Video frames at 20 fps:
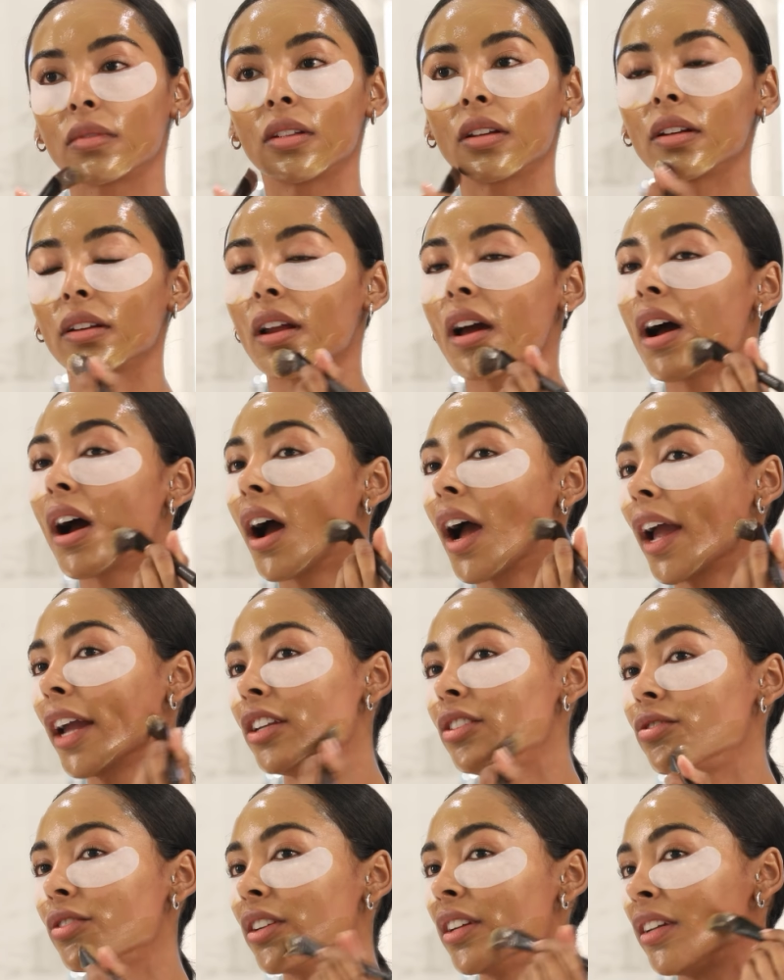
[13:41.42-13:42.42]
It
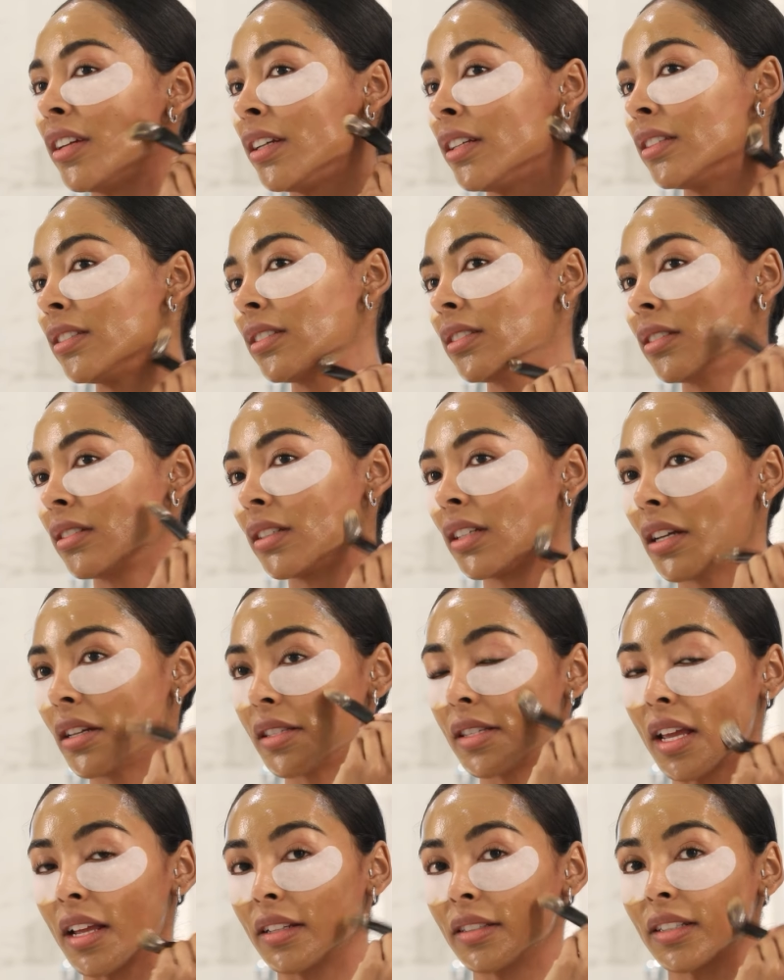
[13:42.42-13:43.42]
hydrates,
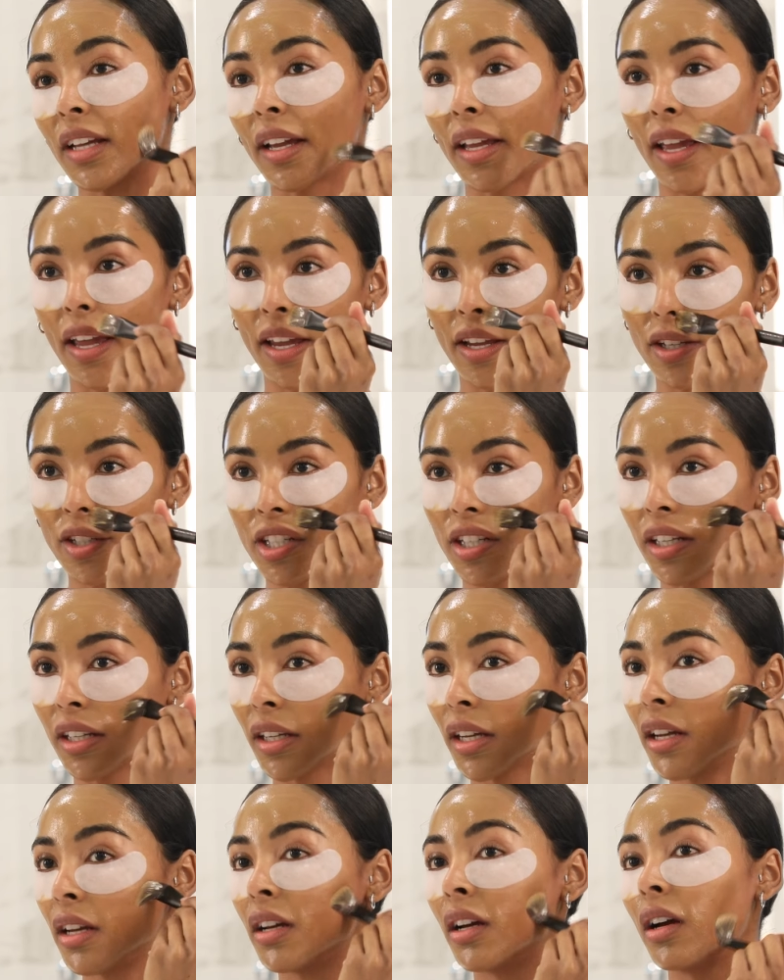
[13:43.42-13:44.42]
it's anti-aging,
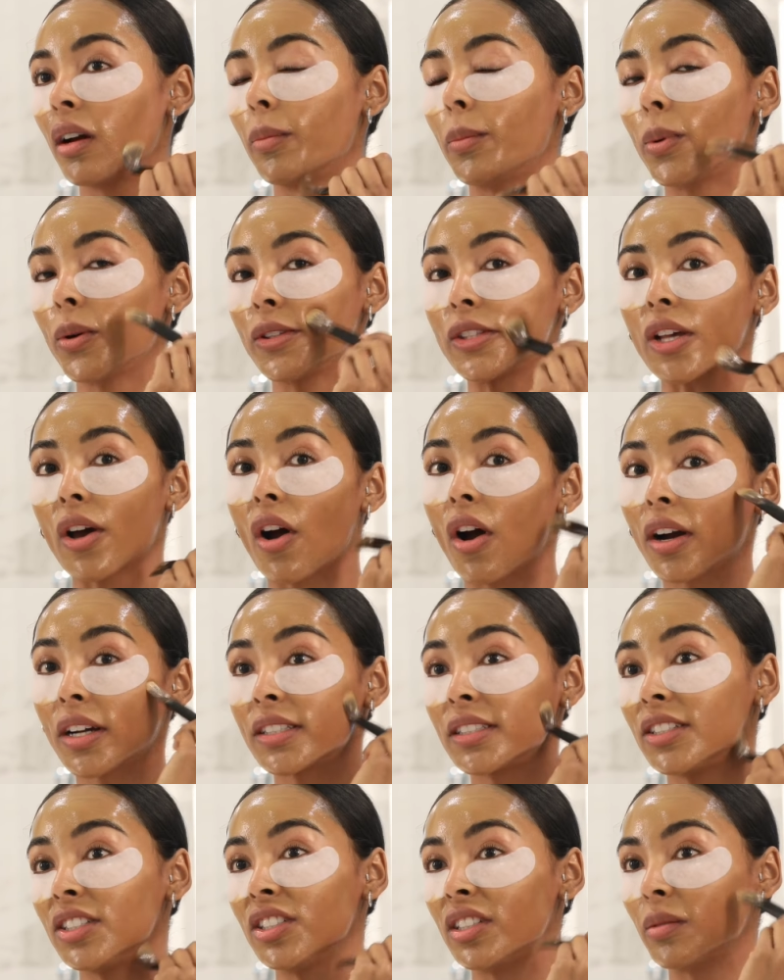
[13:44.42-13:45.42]
it puts
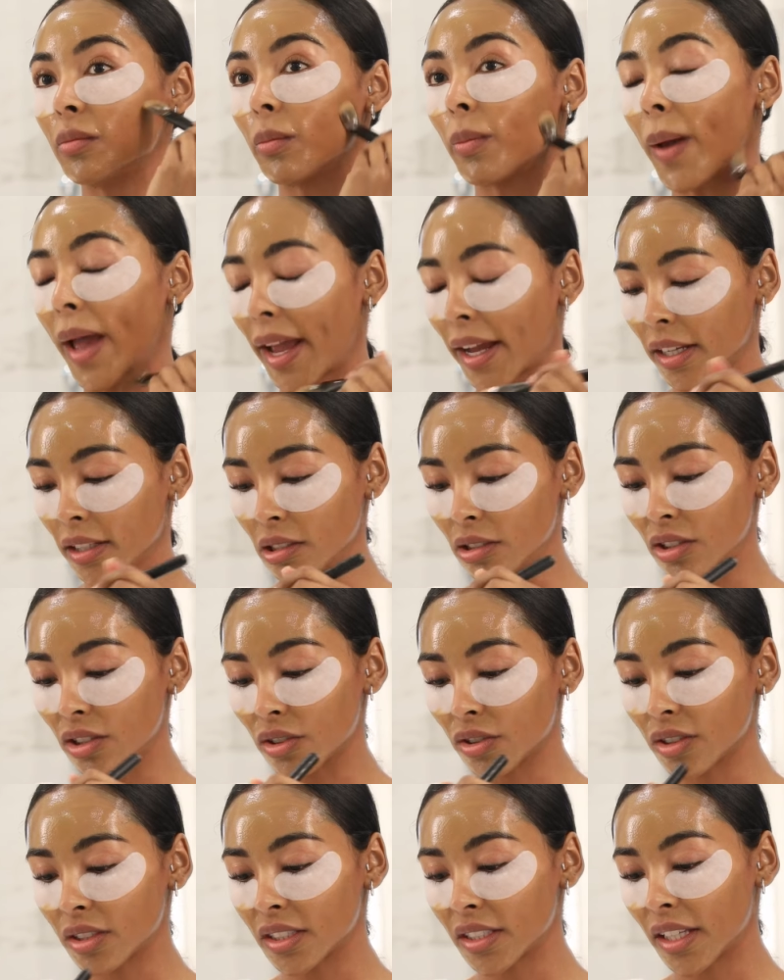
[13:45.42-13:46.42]
oxygen back into
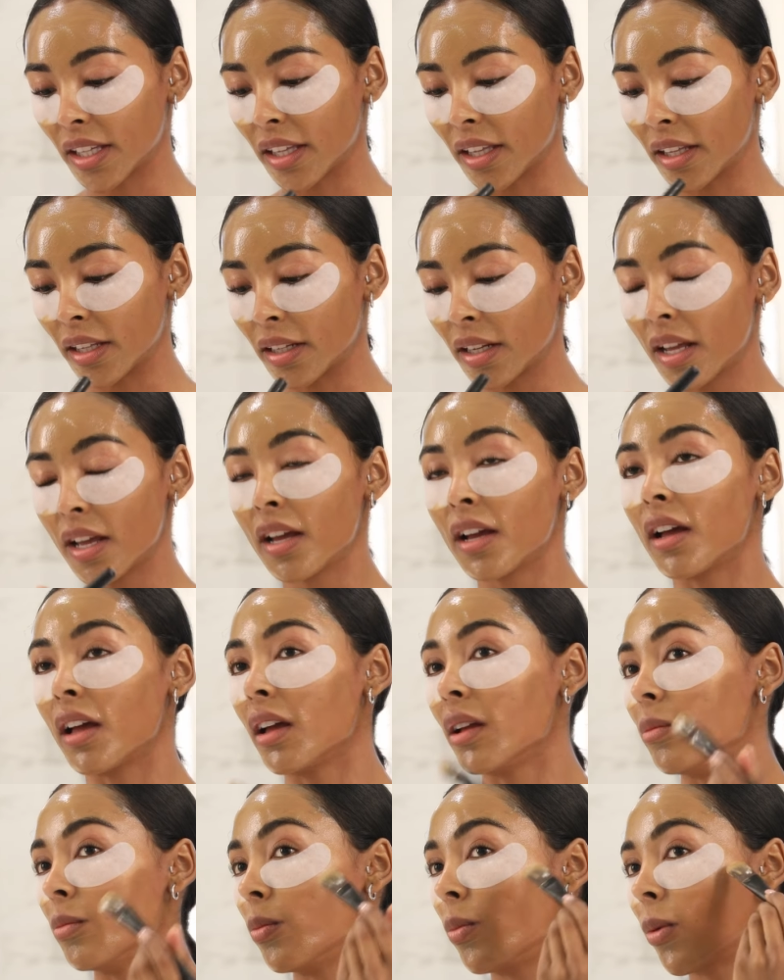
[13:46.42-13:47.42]
your skin,
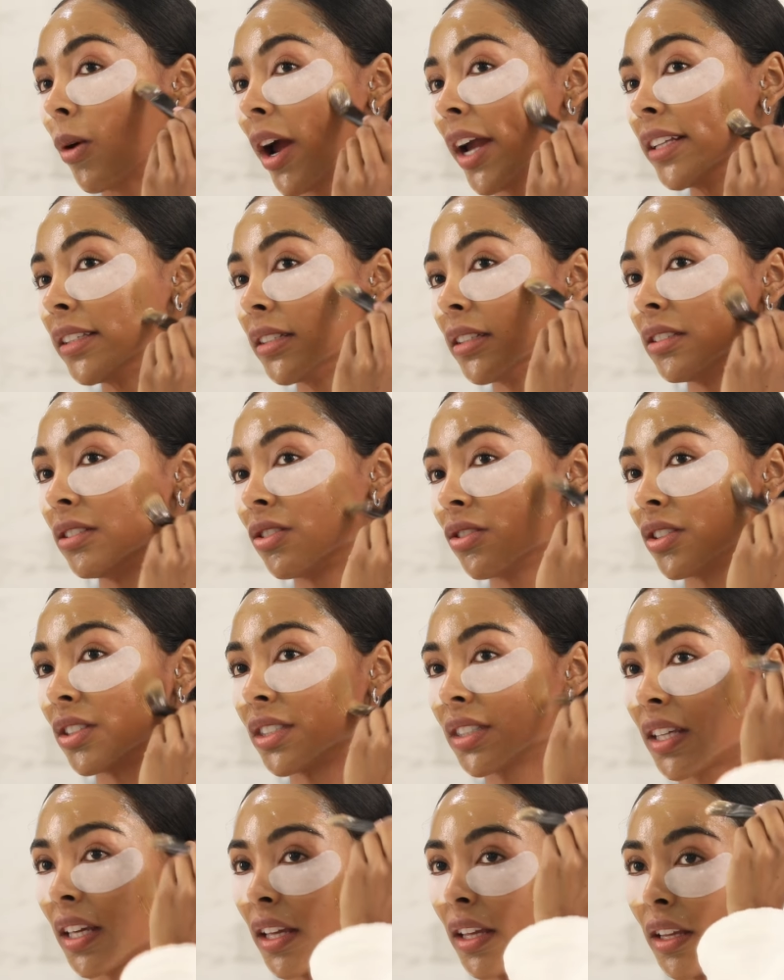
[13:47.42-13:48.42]
it brightens your
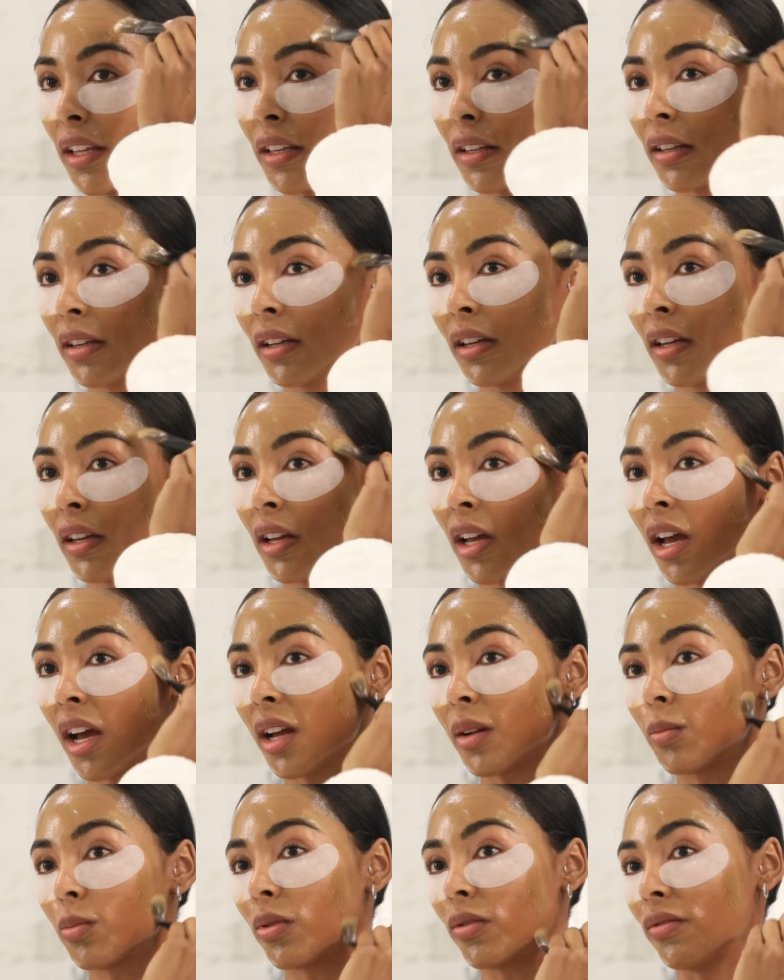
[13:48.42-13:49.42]
skin,
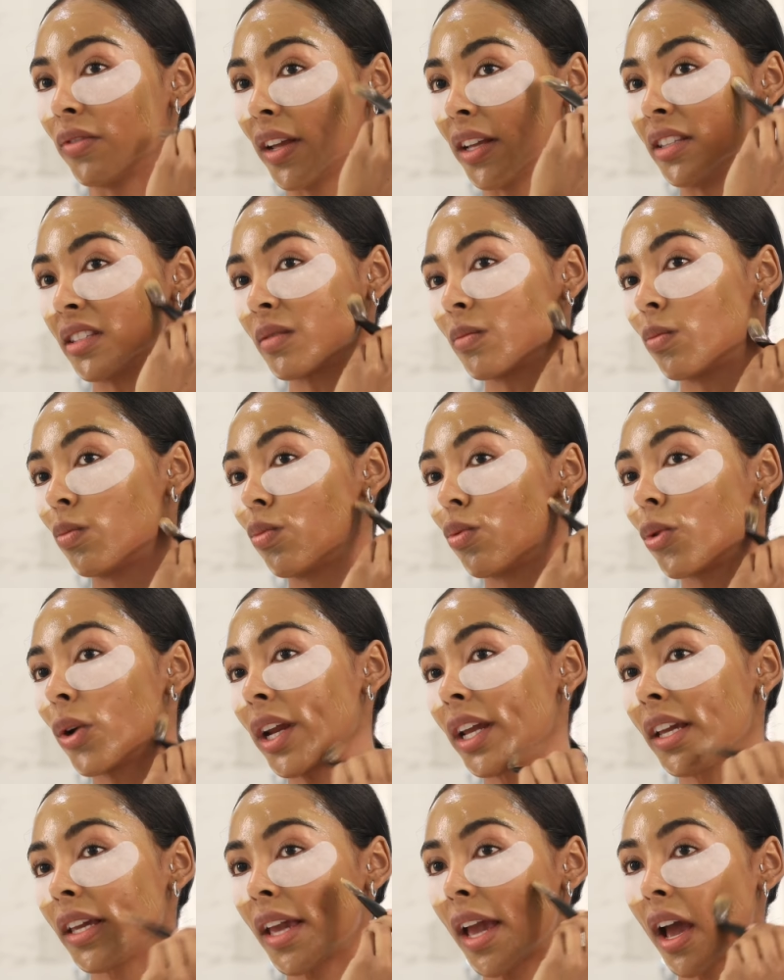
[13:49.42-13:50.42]
it prevents
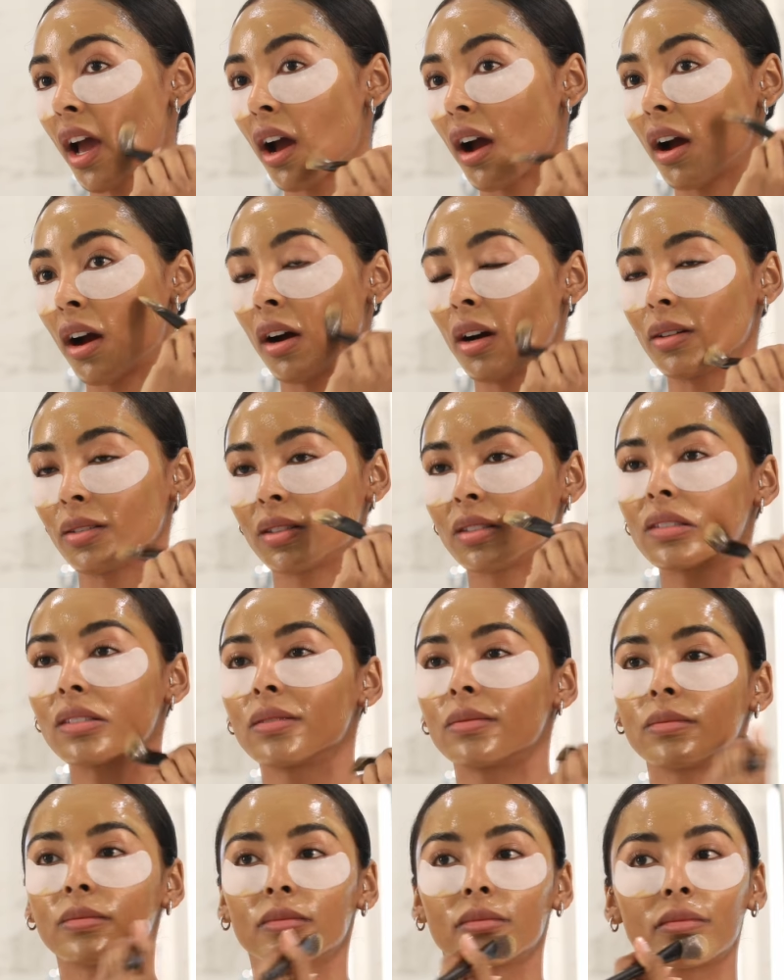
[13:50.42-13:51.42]
breakouts.
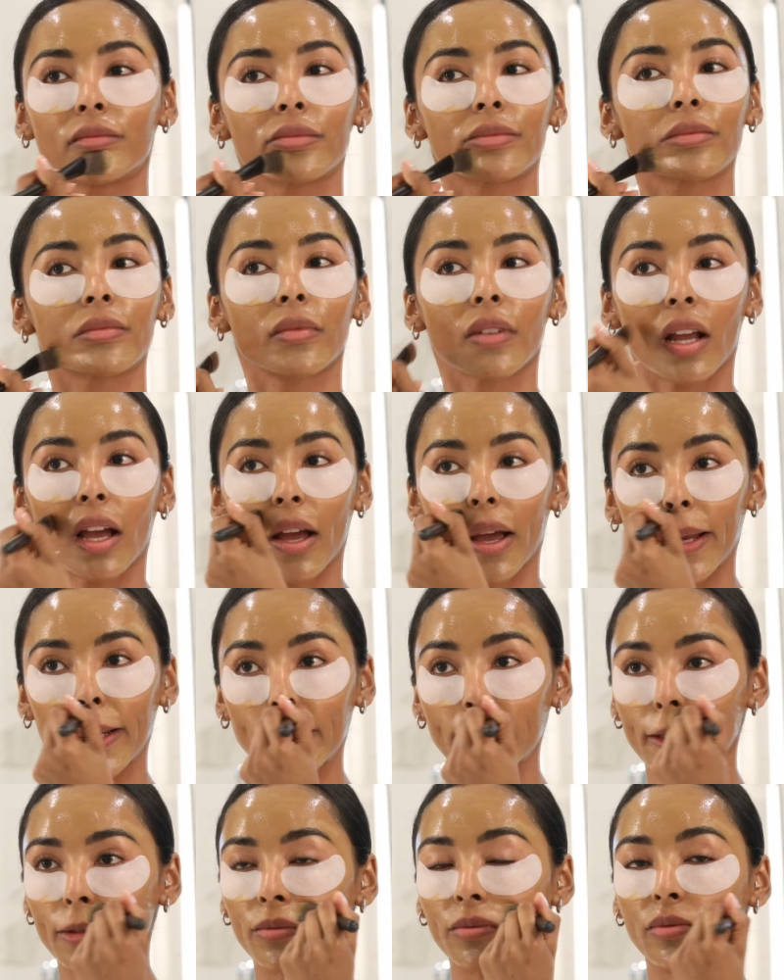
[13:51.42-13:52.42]
I
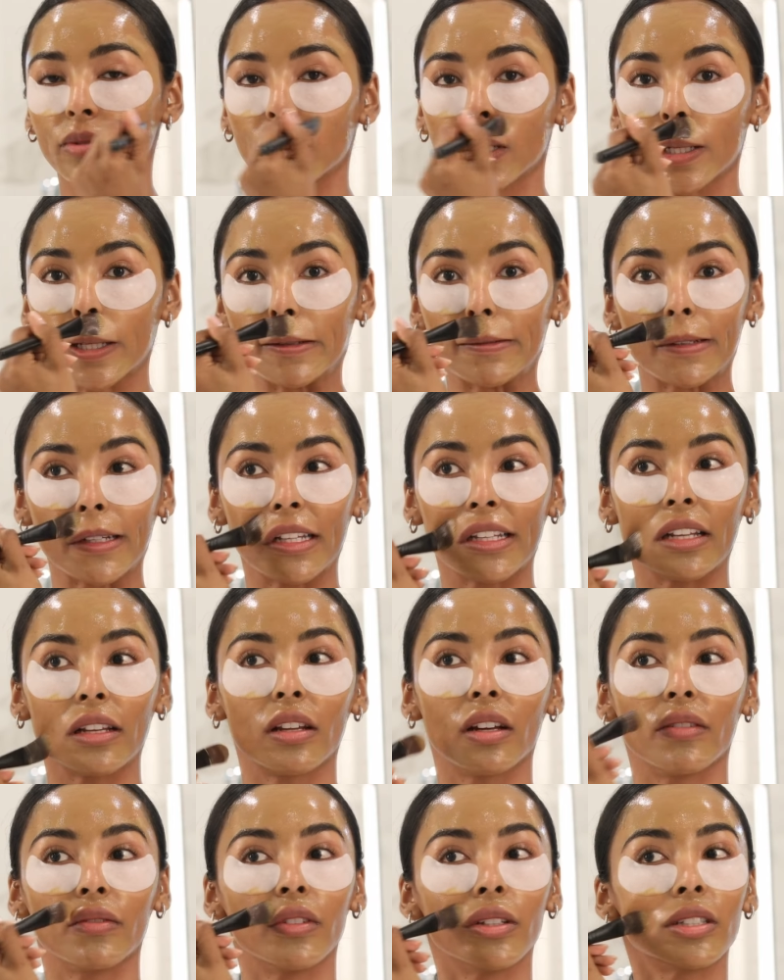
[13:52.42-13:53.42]
just really
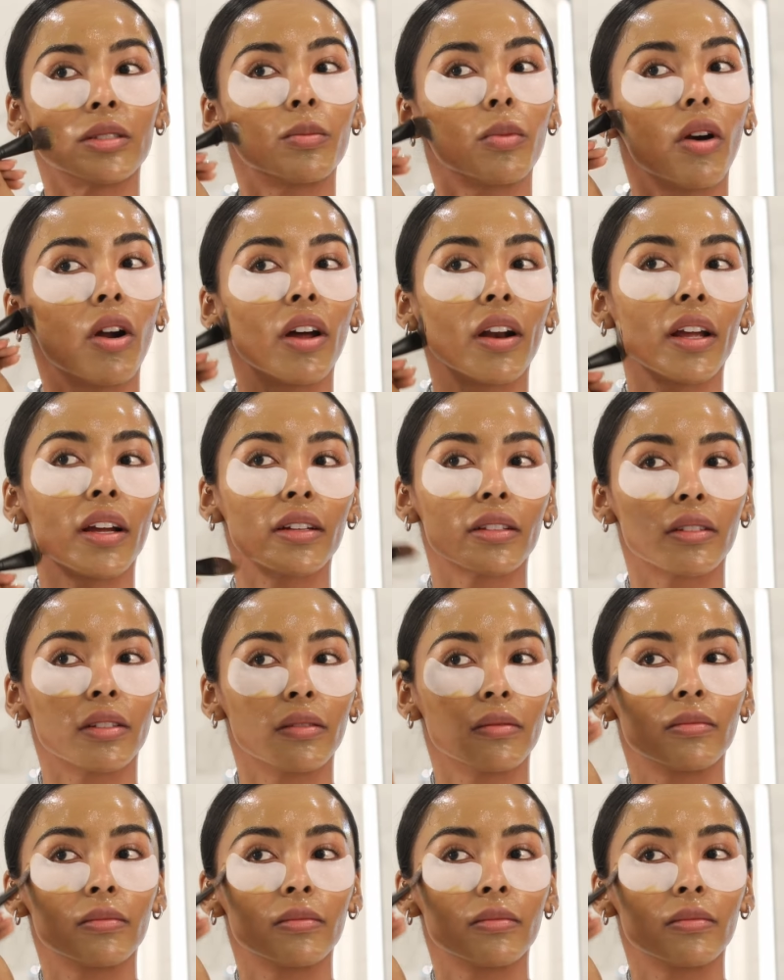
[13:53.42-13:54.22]
love this product.